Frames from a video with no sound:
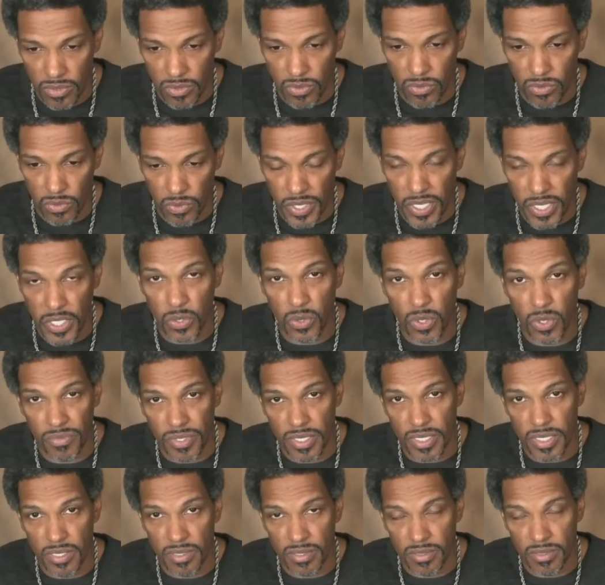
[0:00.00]
redo of
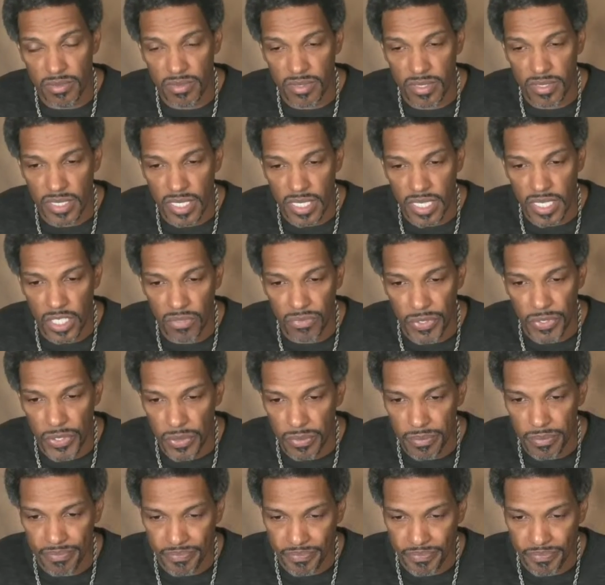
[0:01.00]
the interview